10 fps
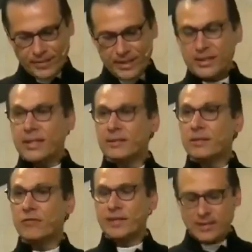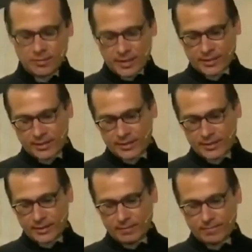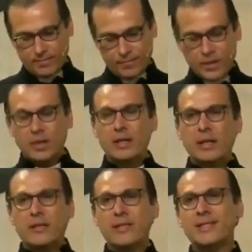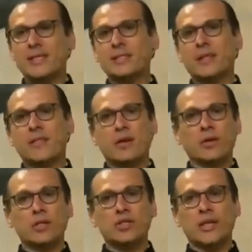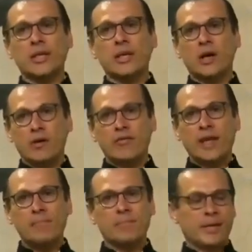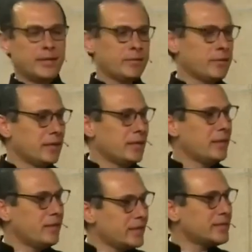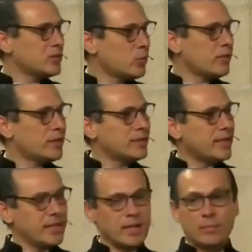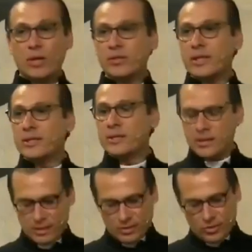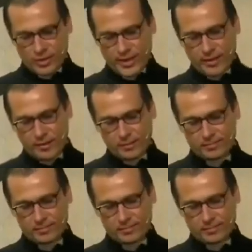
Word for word: They said of the Samaritans. This is the theology of the empire. This is what they're saying about us today.